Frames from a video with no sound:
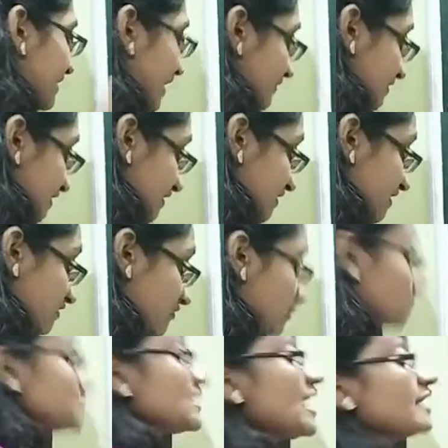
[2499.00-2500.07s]
gravitational
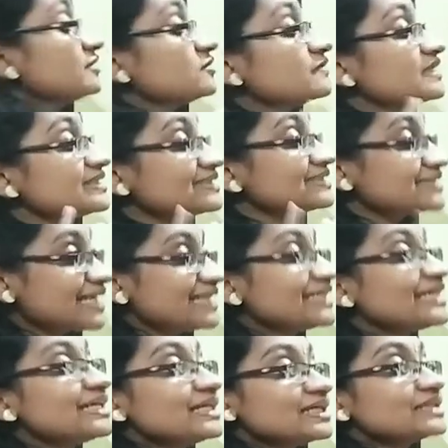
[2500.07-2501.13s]
force, and you will
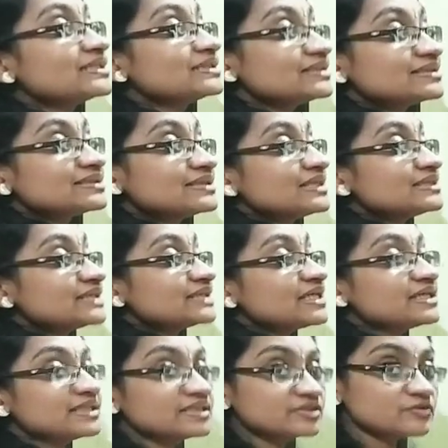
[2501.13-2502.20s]
study in this detail
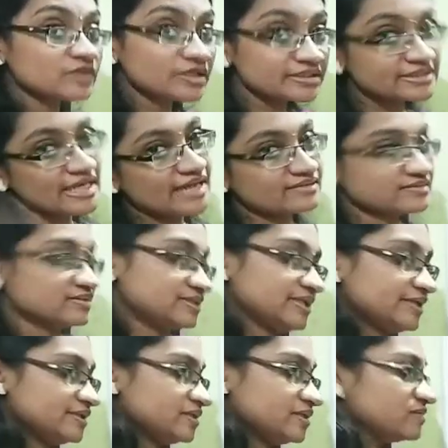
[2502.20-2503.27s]
in your 9th
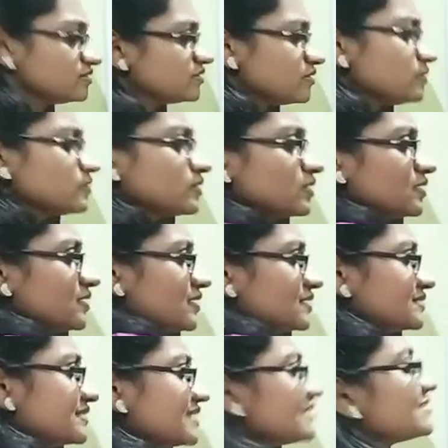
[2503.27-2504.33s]
standard. So
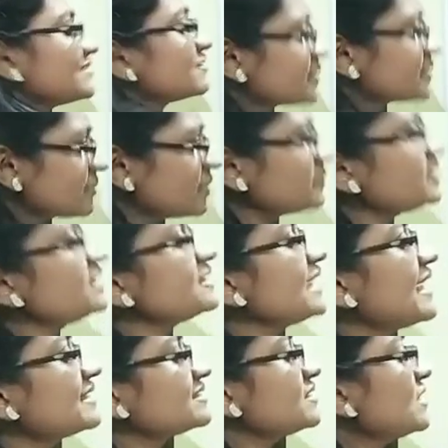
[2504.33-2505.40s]
just remember
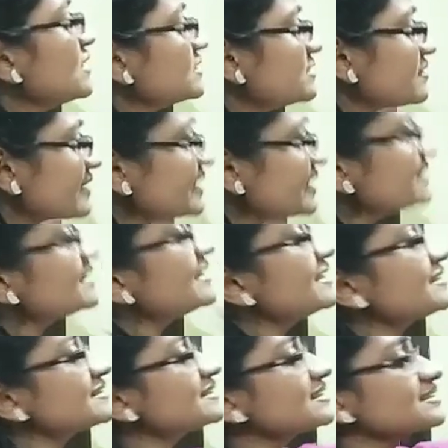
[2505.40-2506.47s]
that the reason
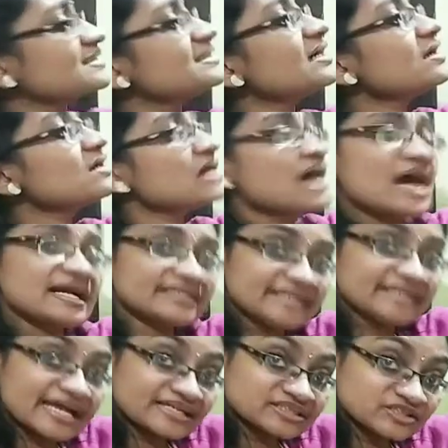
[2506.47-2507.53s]
is this, the
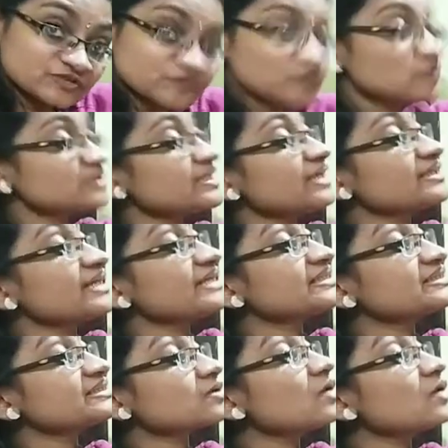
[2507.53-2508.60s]
attractive force, and that
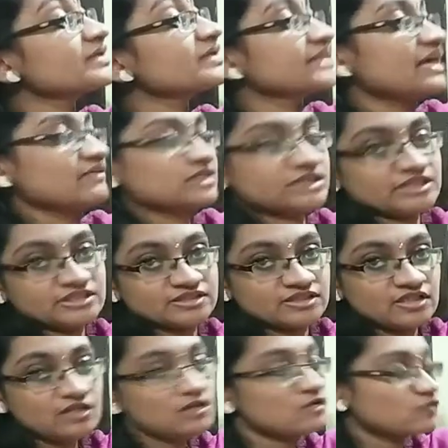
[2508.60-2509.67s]
is called
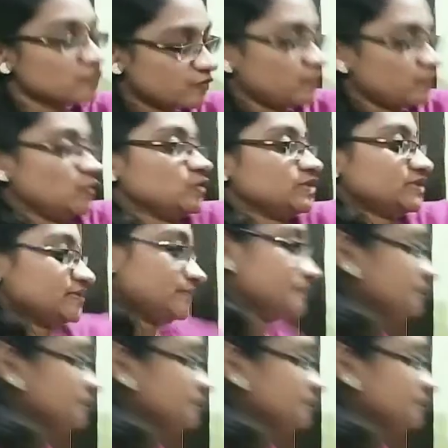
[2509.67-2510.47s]
gravitational force.